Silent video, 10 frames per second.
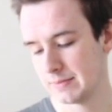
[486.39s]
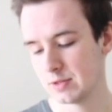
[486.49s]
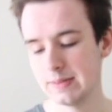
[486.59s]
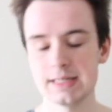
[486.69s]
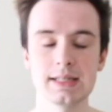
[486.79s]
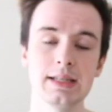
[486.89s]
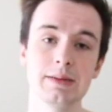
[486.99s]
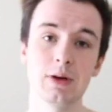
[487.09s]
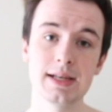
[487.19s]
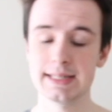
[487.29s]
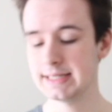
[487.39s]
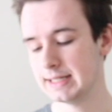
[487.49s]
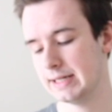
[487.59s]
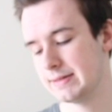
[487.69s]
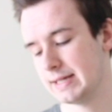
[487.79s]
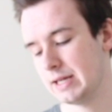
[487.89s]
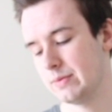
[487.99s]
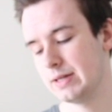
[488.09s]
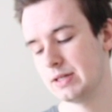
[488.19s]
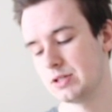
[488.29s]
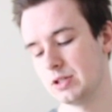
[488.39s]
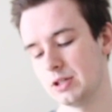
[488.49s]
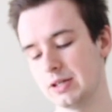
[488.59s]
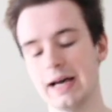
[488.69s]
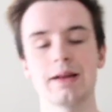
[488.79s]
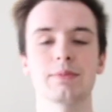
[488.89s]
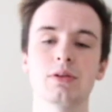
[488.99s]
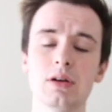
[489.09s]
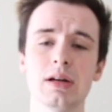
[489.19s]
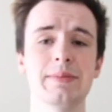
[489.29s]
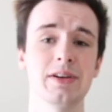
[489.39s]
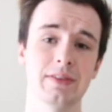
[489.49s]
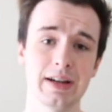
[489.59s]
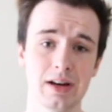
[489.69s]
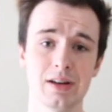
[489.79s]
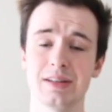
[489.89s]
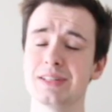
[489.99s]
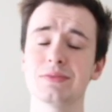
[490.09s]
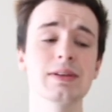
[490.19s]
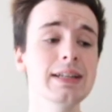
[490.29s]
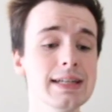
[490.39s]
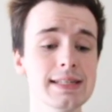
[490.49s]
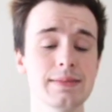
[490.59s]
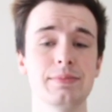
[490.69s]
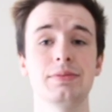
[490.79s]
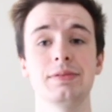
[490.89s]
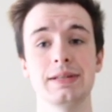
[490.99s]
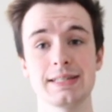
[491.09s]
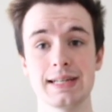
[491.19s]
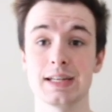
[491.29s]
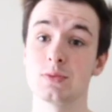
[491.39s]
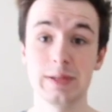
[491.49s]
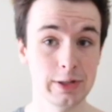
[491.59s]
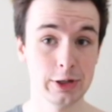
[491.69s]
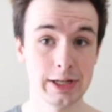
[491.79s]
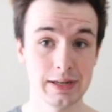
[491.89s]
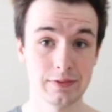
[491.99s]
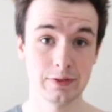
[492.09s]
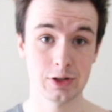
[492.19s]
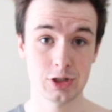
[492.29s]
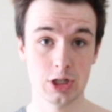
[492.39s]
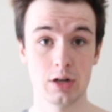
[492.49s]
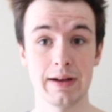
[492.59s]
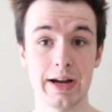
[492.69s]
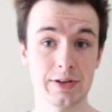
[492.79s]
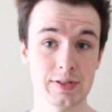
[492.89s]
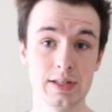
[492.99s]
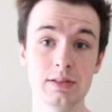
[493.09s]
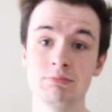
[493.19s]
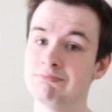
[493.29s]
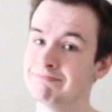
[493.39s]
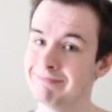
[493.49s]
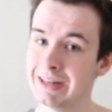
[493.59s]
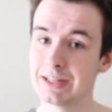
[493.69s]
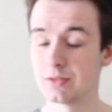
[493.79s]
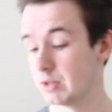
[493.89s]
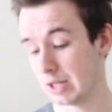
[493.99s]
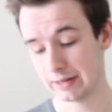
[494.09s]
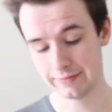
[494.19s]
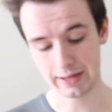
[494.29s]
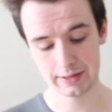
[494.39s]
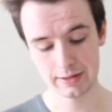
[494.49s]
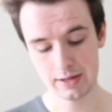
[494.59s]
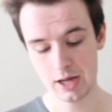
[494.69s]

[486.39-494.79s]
So basically, processing allows anyone to learn how to program and create art. It's really simple, it's nice. We learn it in first year at Ryerson. It's a lot of fun.